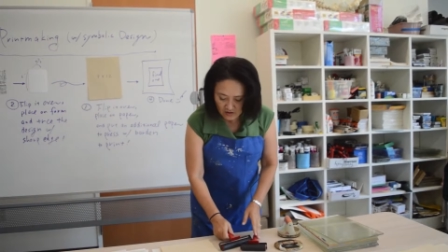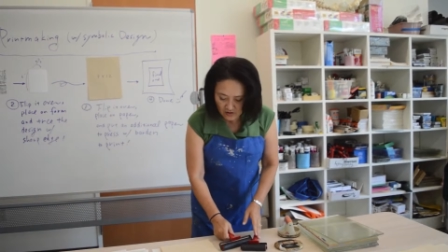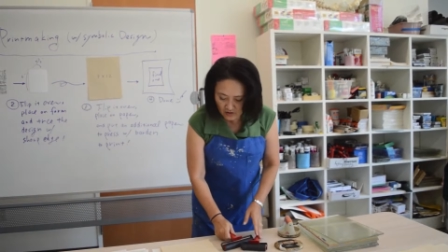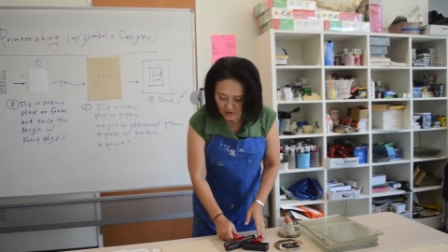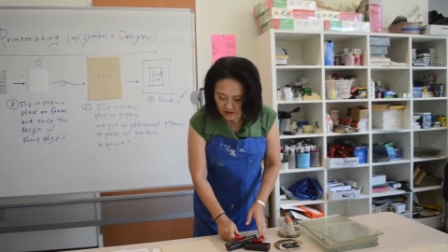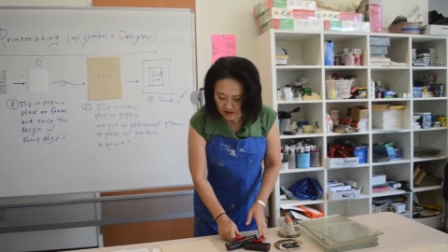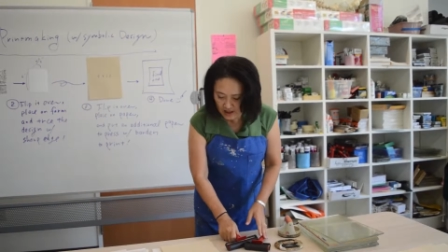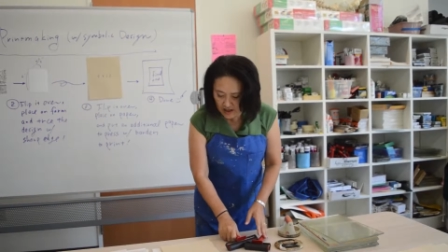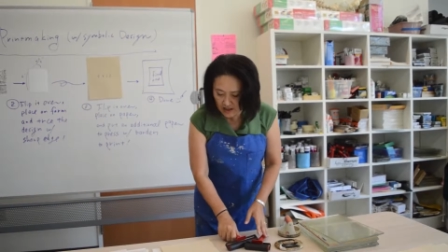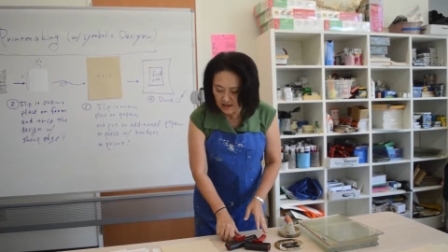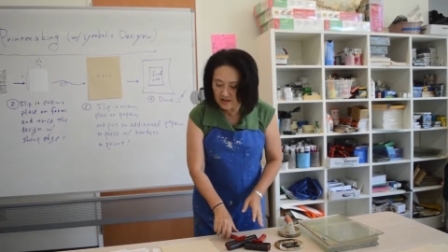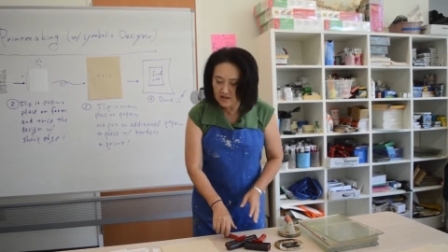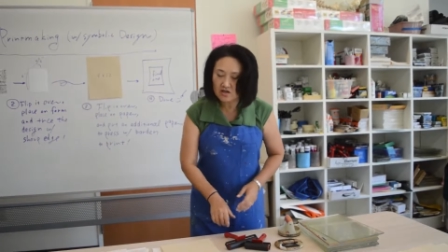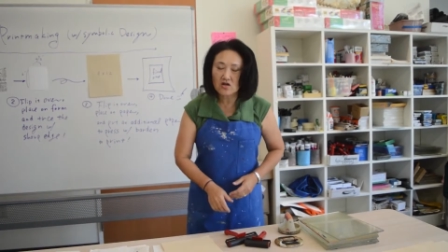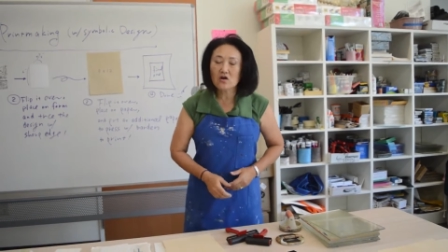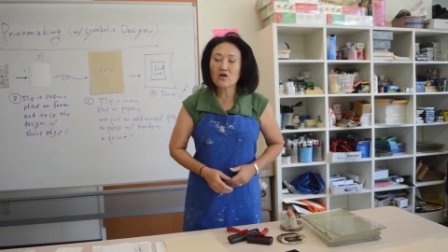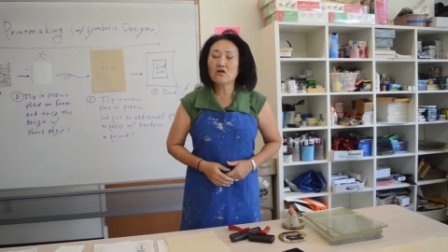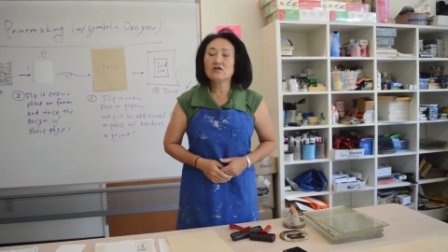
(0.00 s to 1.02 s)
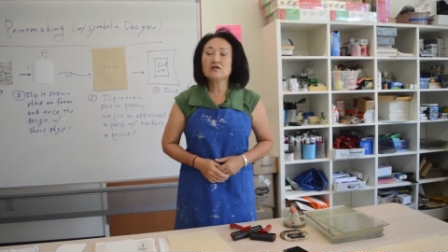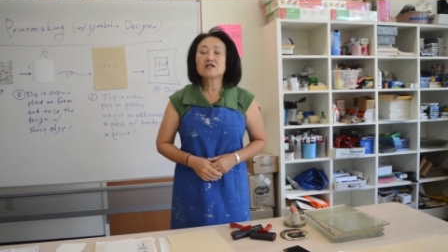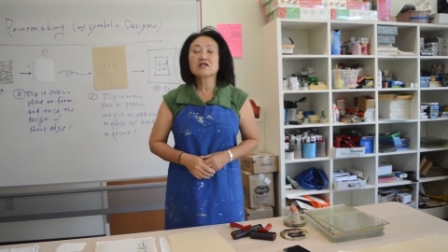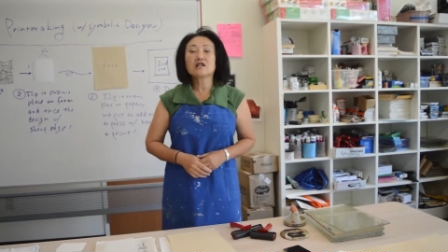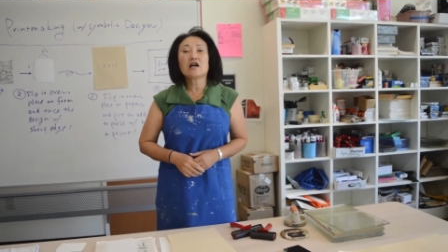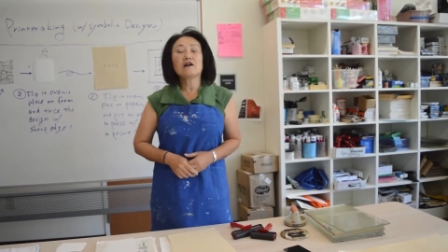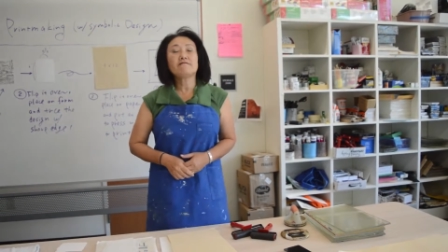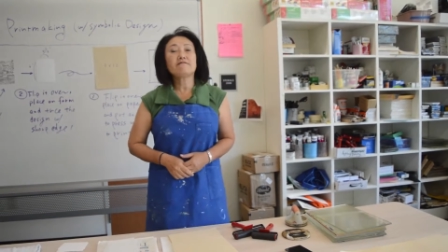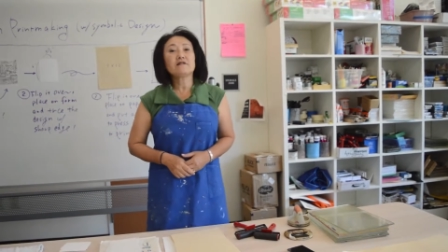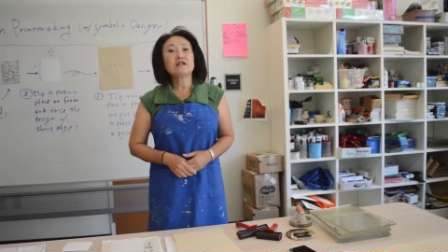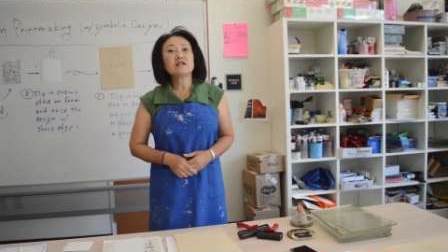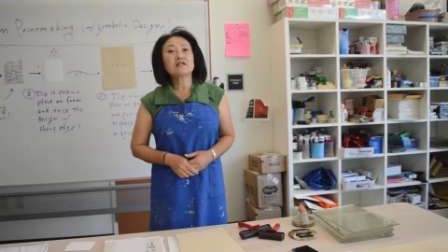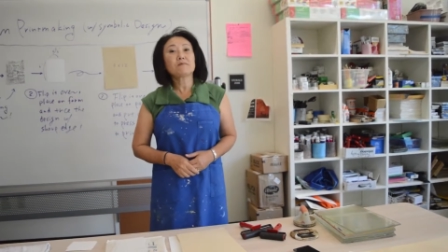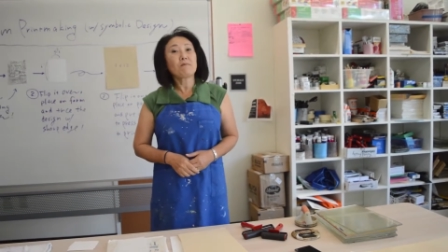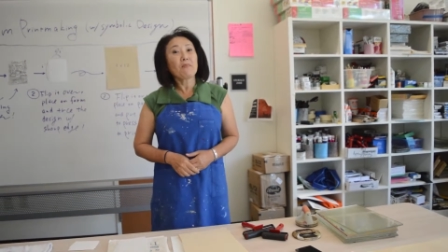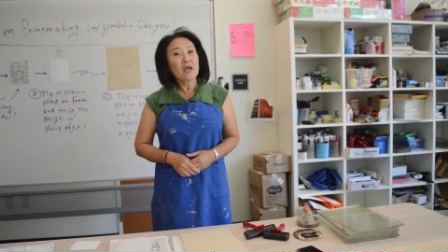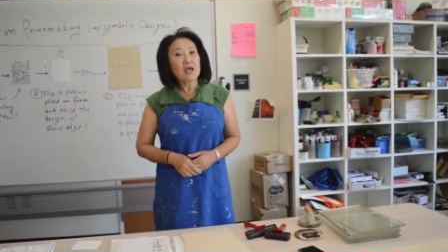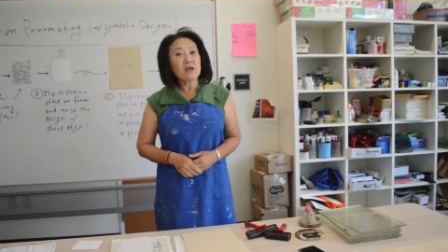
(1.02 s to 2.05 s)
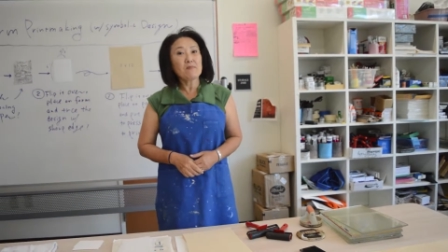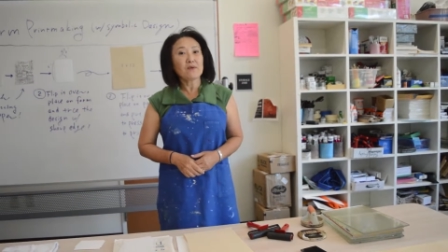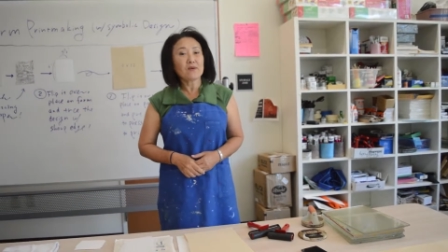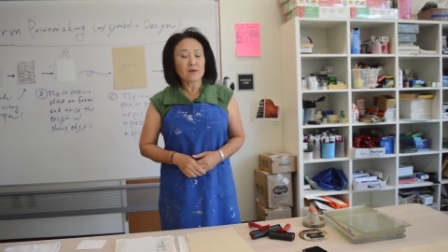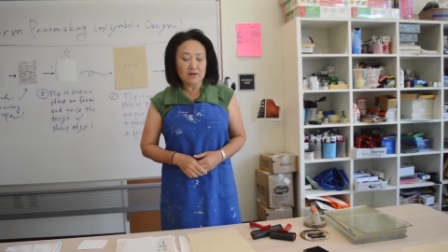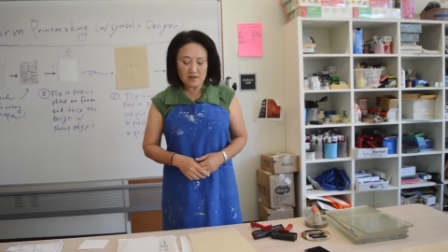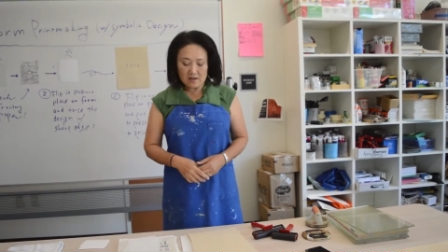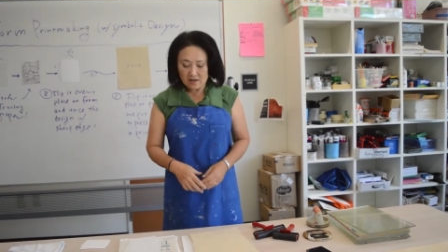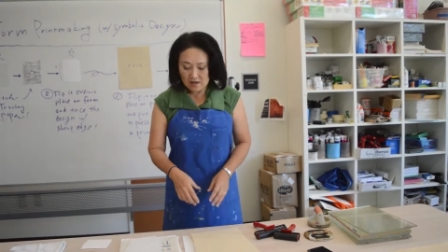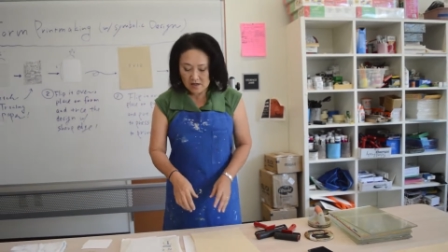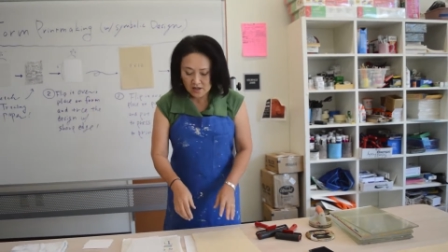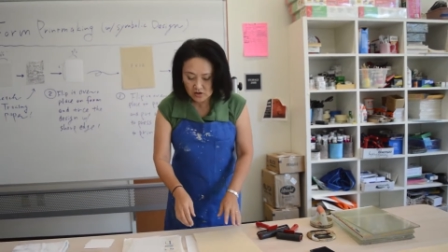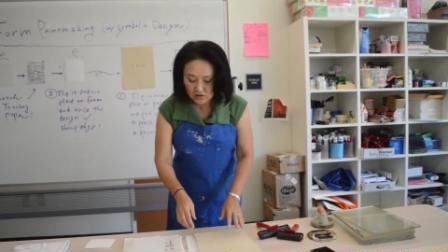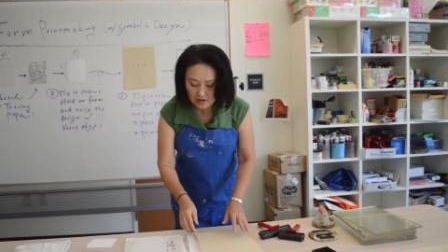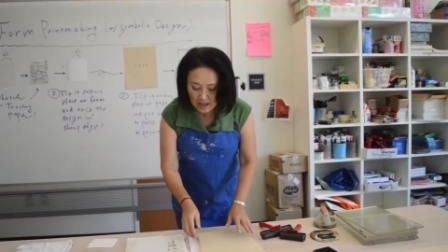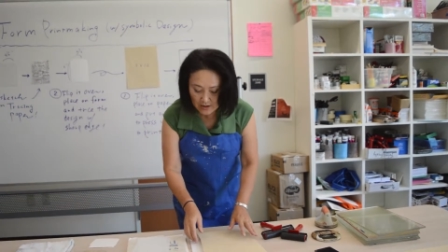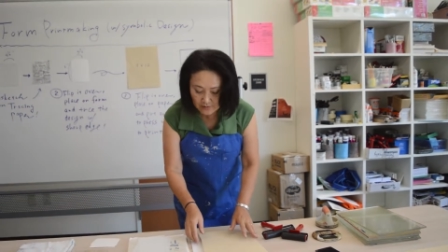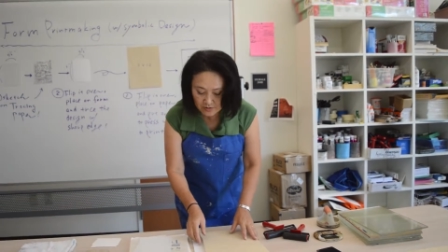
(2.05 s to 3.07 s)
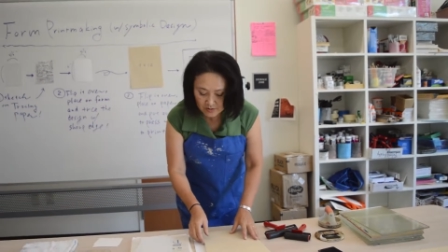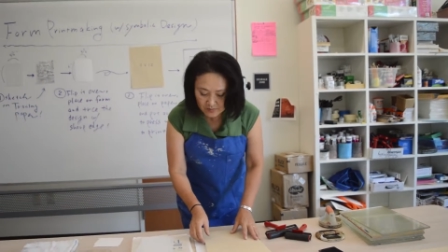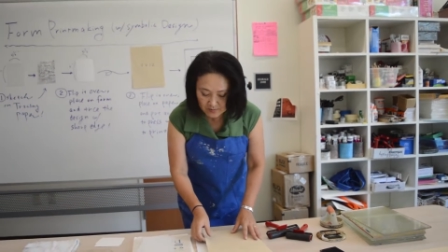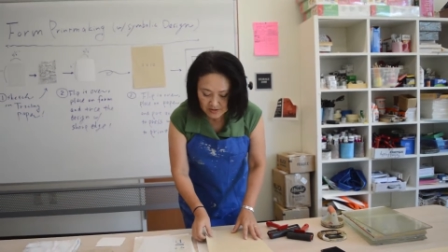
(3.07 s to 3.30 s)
Okay, so surface paper. You have to